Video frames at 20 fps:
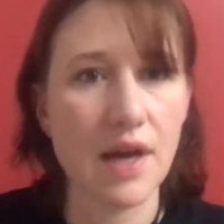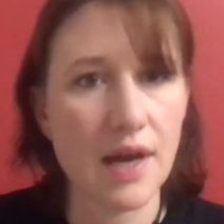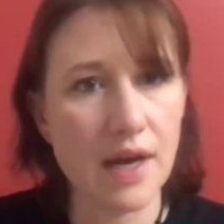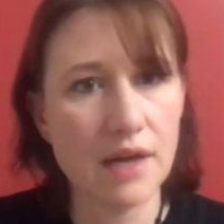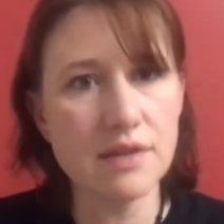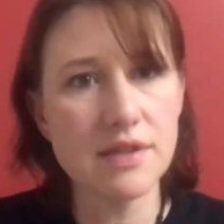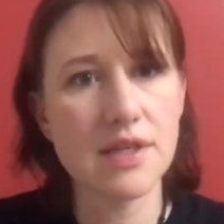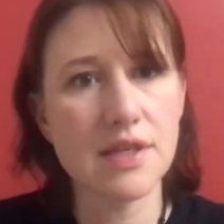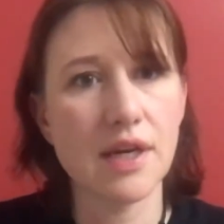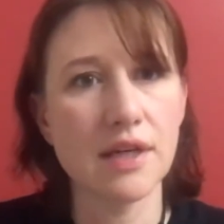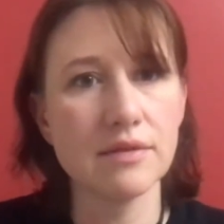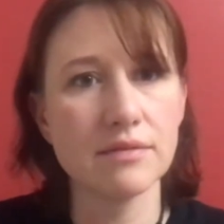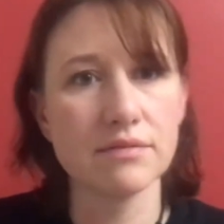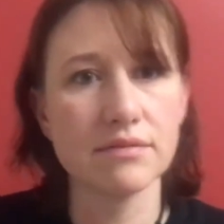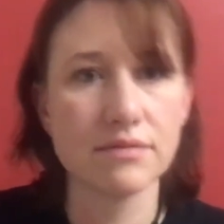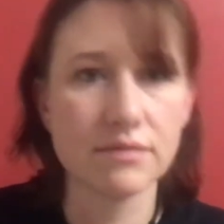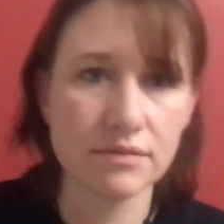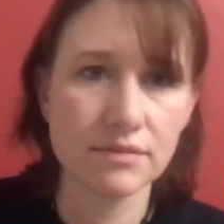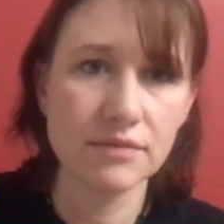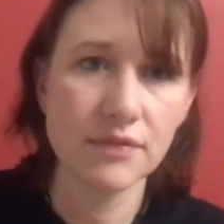outside,
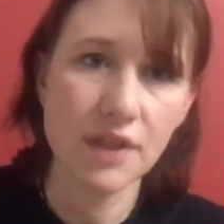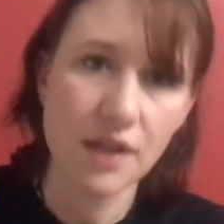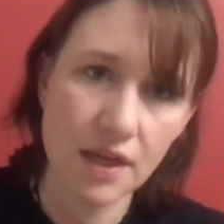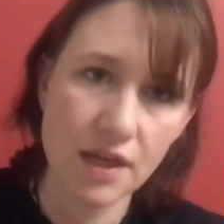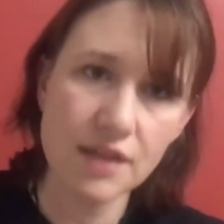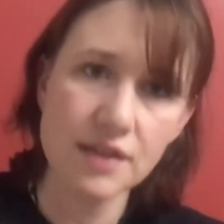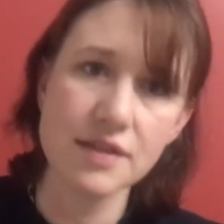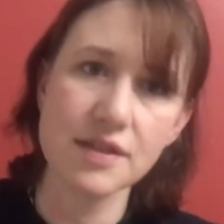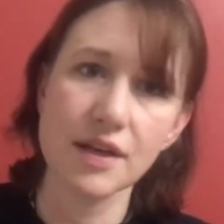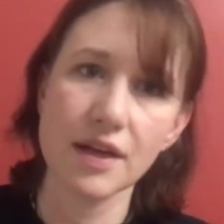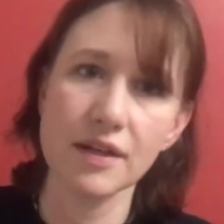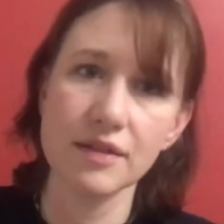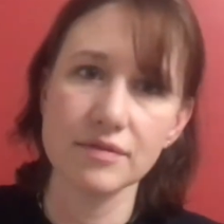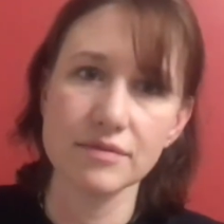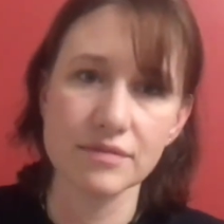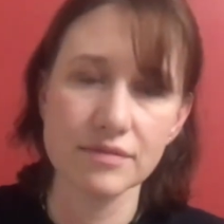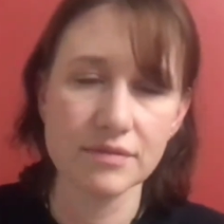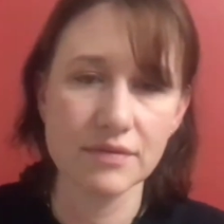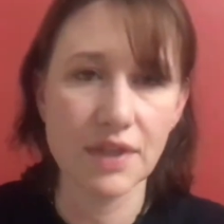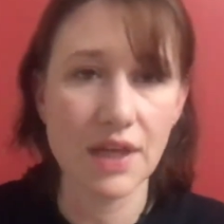inside,
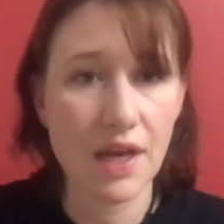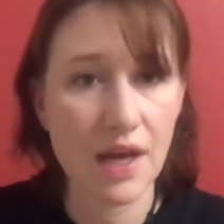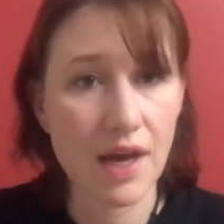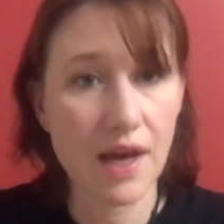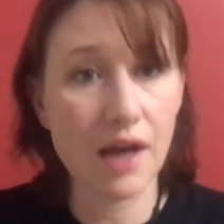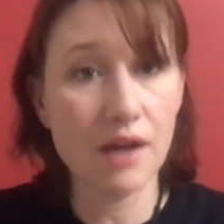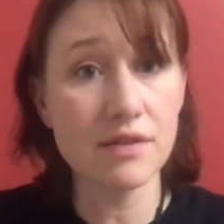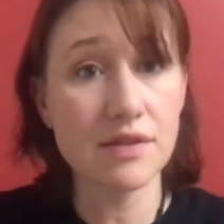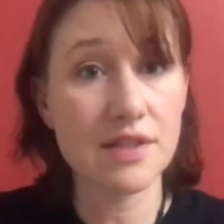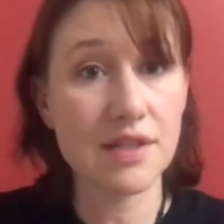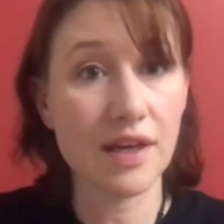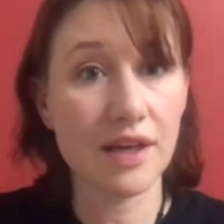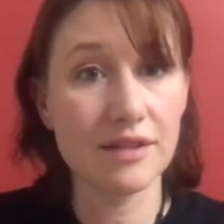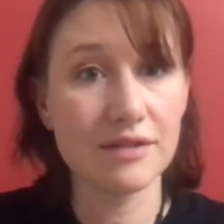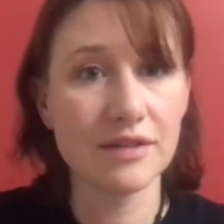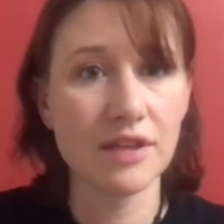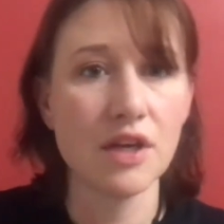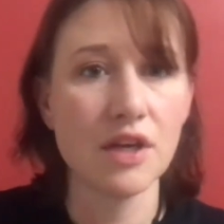outside,